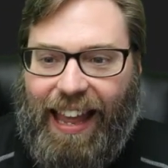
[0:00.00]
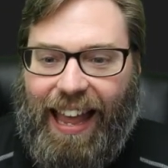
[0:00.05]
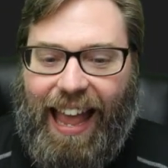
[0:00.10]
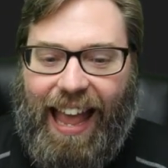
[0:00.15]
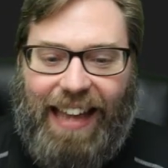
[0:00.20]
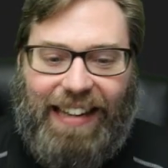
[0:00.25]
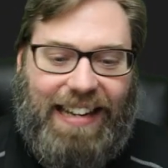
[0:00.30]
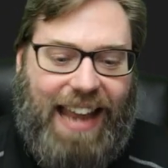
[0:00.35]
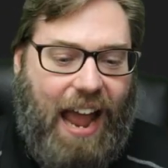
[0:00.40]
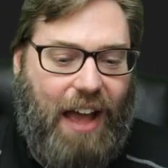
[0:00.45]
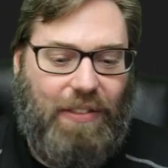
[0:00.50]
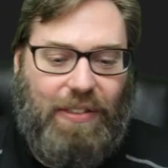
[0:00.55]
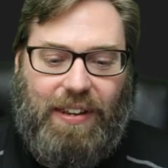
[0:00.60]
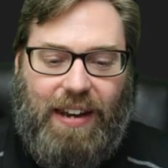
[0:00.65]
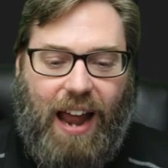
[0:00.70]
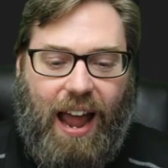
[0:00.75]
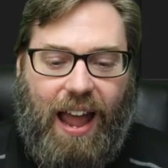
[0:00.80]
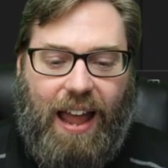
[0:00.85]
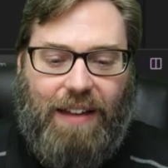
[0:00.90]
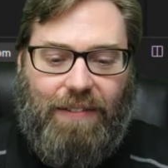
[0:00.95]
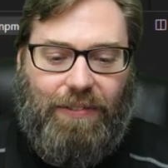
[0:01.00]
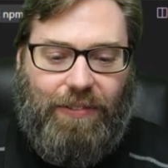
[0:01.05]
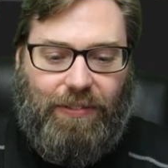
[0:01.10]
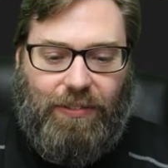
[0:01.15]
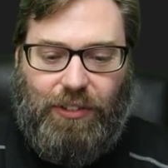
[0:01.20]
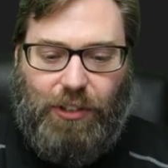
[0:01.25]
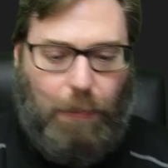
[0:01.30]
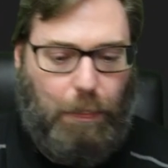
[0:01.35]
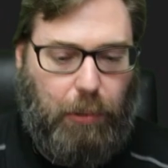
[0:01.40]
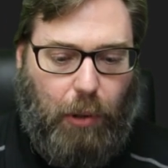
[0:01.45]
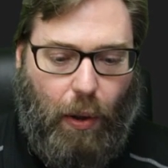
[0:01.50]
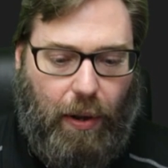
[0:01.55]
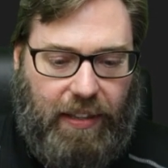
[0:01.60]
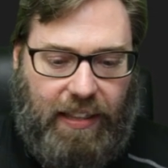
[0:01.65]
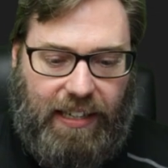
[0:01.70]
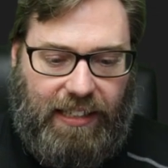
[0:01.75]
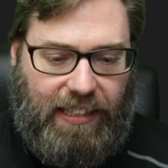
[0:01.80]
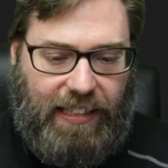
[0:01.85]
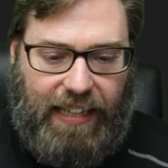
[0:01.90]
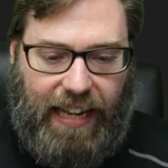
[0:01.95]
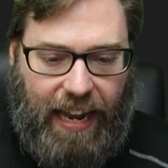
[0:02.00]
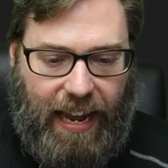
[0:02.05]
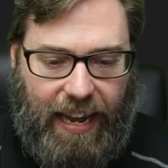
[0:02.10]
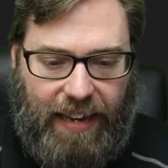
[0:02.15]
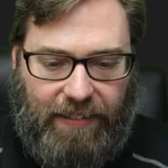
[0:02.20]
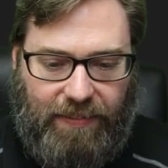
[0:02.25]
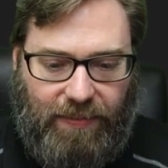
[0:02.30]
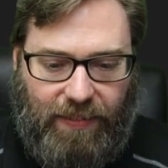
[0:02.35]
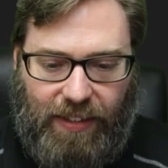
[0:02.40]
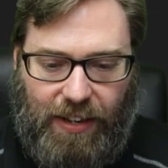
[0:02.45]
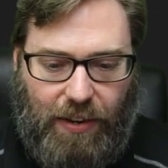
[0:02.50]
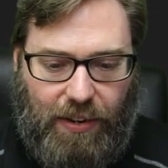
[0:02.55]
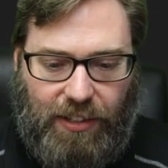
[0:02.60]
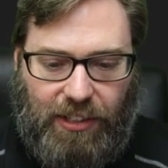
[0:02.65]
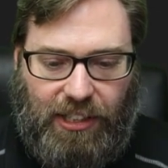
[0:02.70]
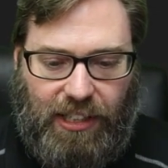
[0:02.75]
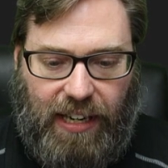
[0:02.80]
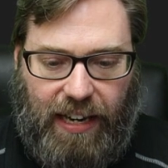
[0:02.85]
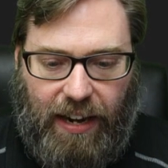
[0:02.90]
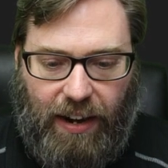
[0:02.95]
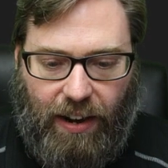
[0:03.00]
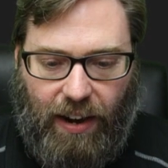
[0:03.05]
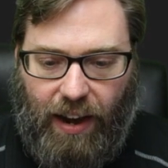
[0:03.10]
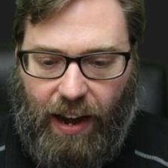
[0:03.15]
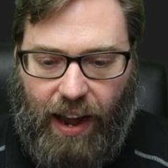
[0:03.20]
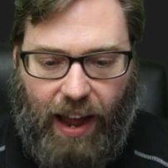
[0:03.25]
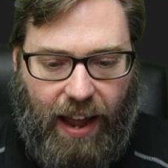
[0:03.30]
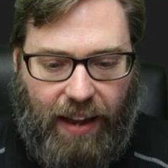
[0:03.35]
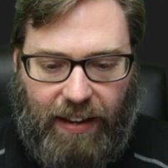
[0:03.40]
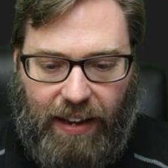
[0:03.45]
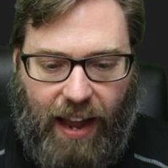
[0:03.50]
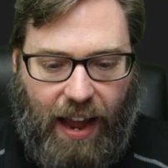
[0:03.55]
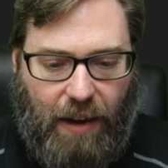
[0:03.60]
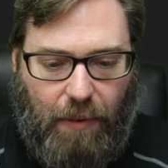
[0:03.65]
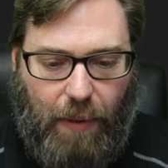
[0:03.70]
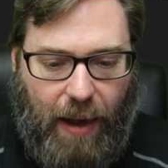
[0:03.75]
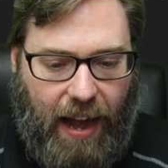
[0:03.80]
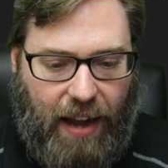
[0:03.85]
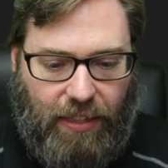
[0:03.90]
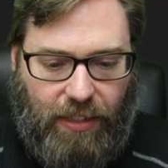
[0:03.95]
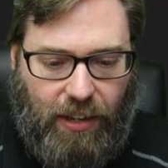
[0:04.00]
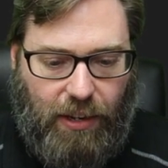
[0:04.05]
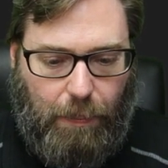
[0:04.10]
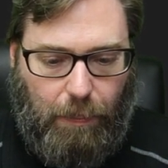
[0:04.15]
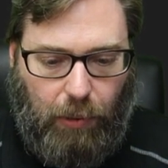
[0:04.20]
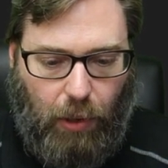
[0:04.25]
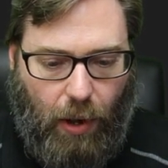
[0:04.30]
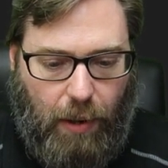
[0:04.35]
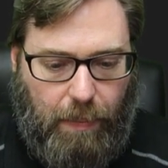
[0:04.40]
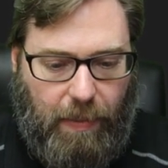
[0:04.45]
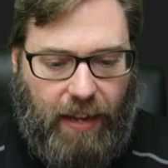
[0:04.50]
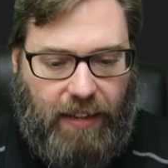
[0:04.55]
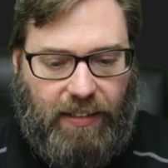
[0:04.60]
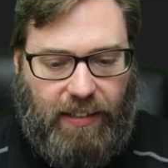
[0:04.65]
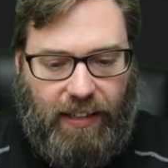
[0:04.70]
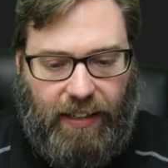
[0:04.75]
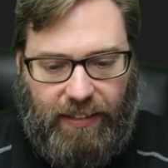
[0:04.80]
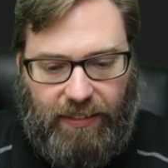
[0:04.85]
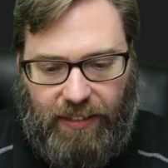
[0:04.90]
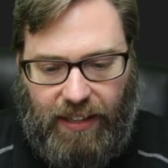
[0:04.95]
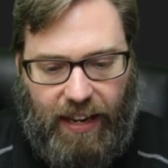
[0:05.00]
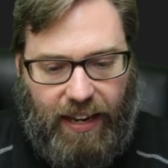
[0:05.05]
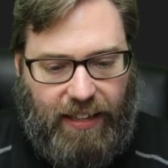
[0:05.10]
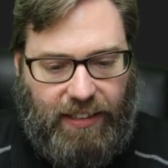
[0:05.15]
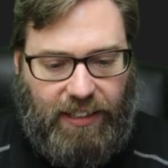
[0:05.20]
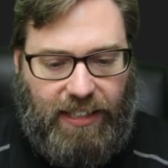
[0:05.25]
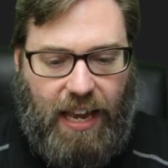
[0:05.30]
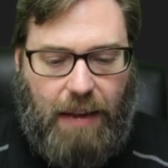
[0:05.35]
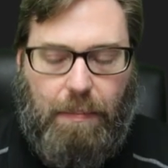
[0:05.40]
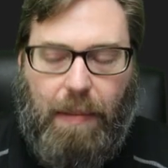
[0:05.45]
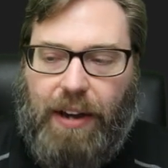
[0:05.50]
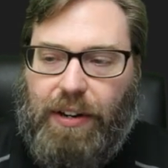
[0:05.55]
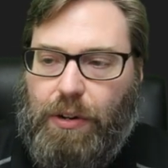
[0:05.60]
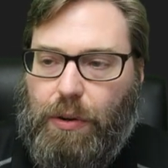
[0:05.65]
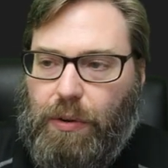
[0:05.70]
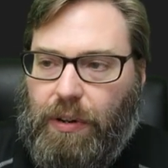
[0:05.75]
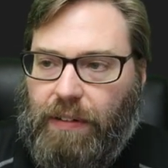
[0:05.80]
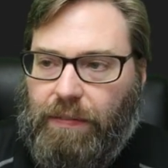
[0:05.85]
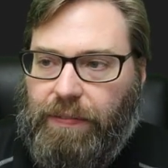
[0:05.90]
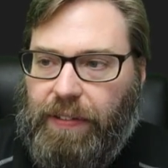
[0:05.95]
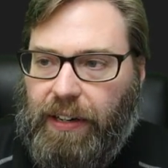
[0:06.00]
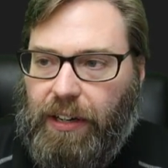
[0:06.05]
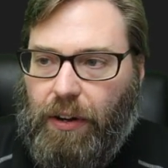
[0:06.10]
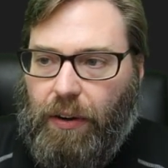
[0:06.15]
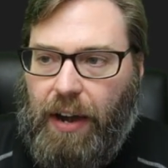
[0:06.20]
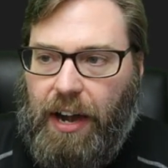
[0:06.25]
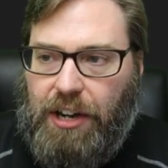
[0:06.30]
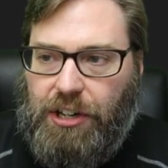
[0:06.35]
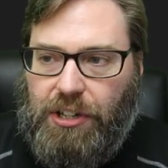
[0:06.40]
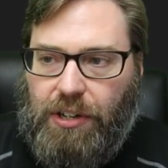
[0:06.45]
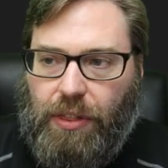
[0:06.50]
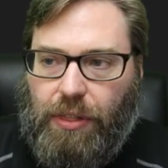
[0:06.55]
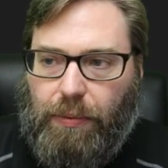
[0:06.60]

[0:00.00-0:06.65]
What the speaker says: And now that I've deployed this again, you can see here I ran the deployment and it sent my new configuration